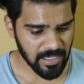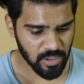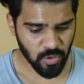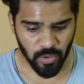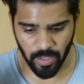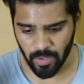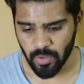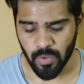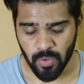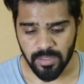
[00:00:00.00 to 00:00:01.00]
I'll show you how
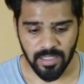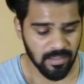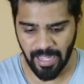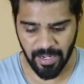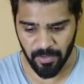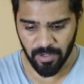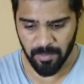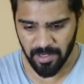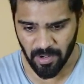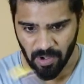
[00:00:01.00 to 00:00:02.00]
to use it. I don't know
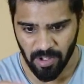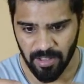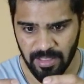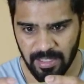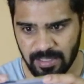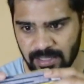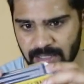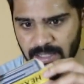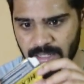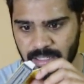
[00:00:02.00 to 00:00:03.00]
about all this
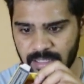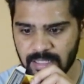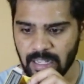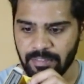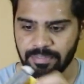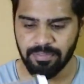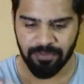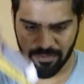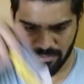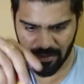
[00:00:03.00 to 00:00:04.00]

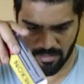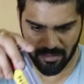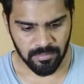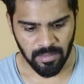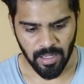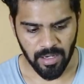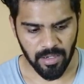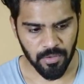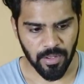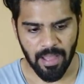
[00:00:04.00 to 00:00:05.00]
stuff,
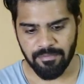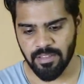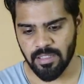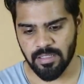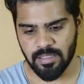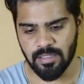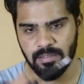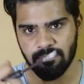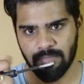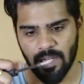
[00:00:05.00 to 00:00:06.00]
and you have
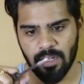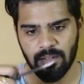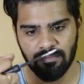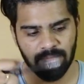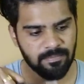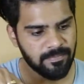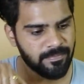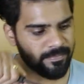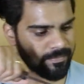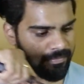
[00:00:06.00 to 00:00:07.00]
this
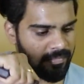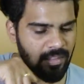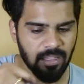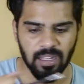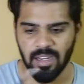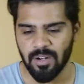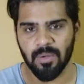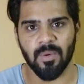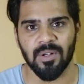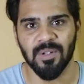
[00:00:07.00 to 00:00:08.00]
I don't
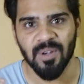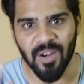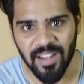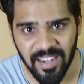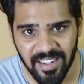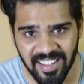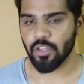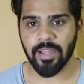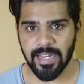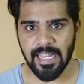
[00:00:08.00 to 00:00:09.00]
know what to call it.
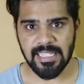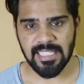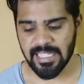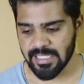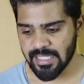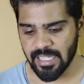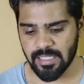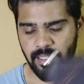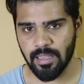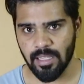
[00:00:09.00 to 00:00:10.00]
You get like 6
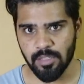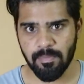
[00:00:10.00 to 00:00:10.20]
things in this